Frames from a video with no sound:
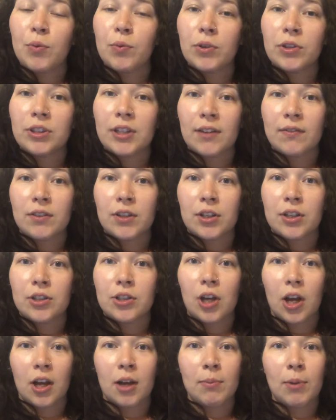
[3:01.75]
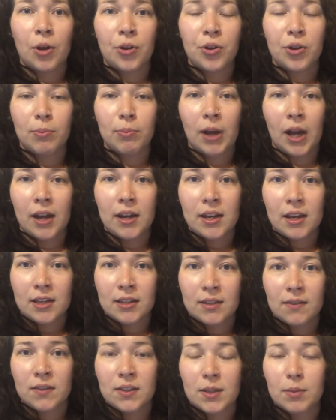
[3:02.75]
will never talk about your body
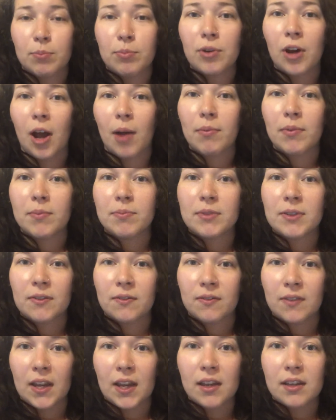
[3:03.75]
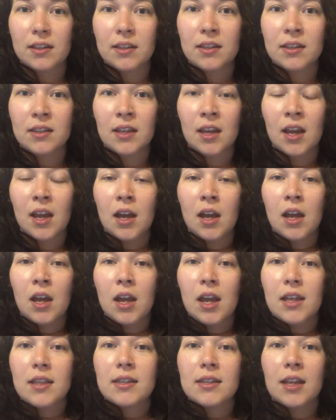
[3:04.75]
as if it's a problem to fix.
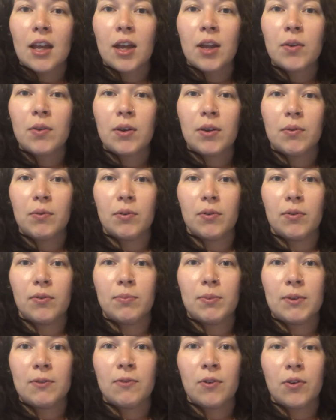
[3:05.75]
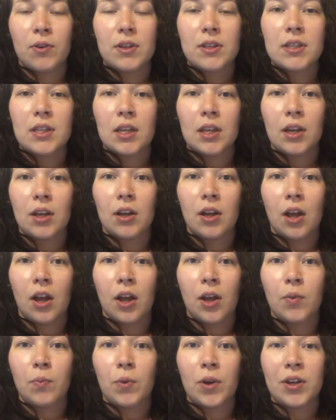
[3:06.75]
Instead, it will be focusing
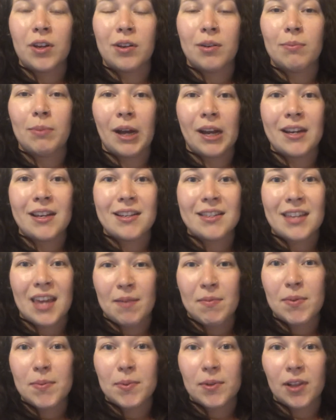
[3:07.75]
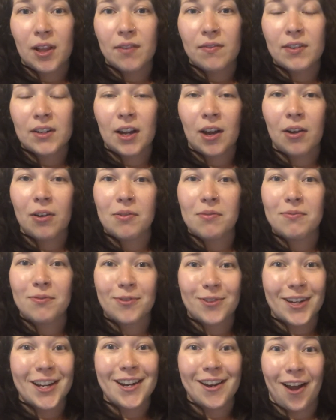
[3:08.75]
on what your body is capable of and how
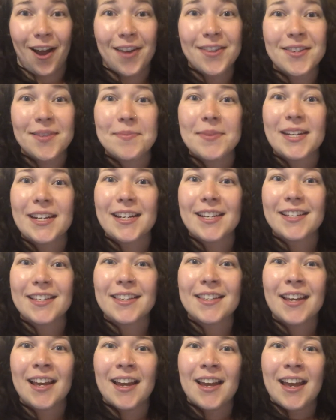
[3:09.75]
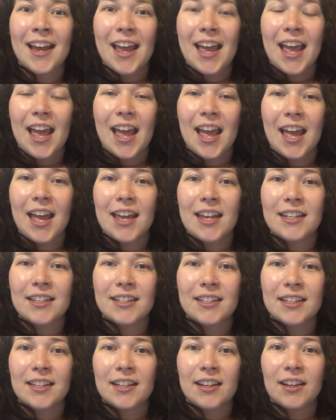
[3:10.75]
friggin' awesome it is.
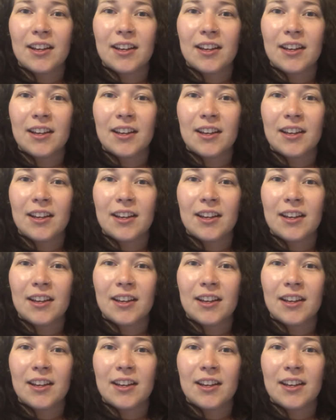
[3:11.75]
And